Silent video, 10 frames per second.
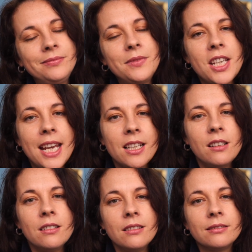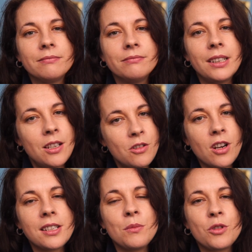Take a look and
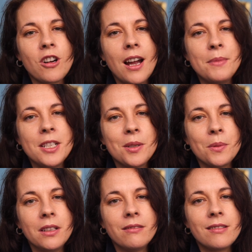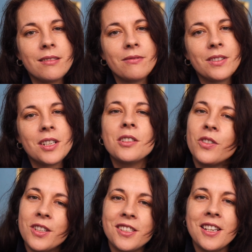try subscribing to one, just
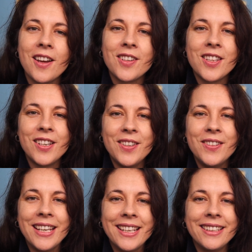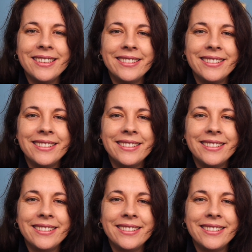for the start of the new year.